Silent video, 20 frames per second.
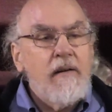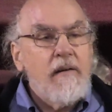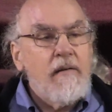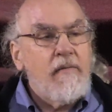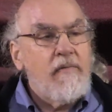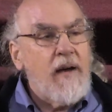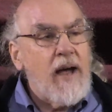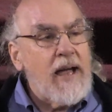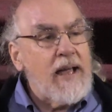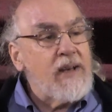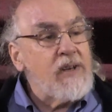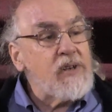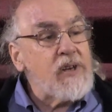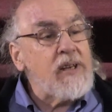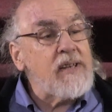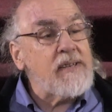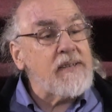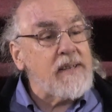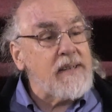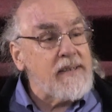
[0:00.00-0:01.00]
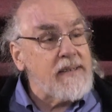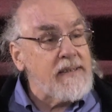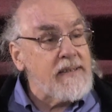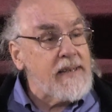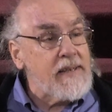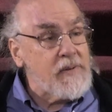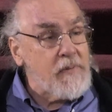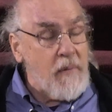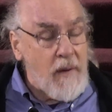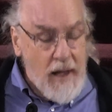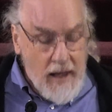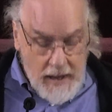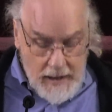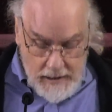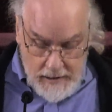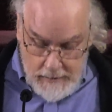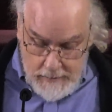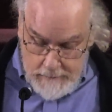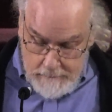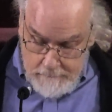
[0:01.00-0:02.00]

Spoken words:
find Jesus as well.